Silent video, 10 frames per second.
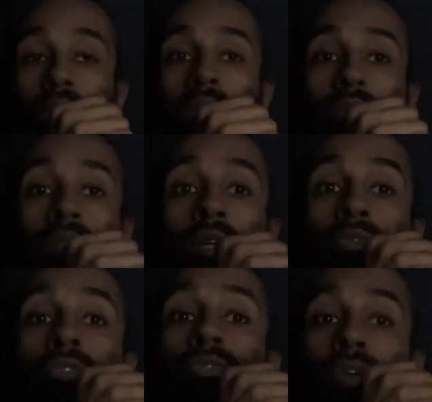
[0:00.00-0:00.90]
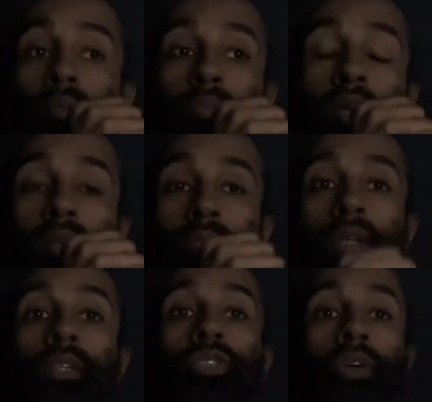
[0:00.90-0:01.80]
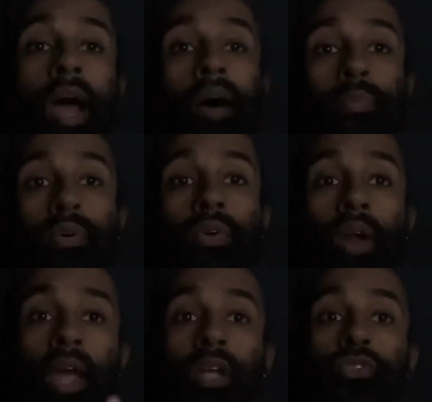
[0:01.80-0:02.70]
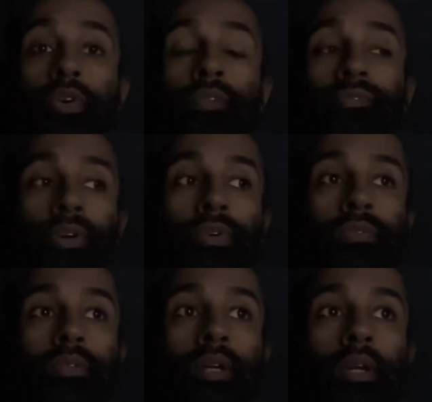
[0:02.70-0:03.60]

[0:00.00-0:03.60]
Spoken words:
Get yourself a Fitbit, because your Apple or Android phone,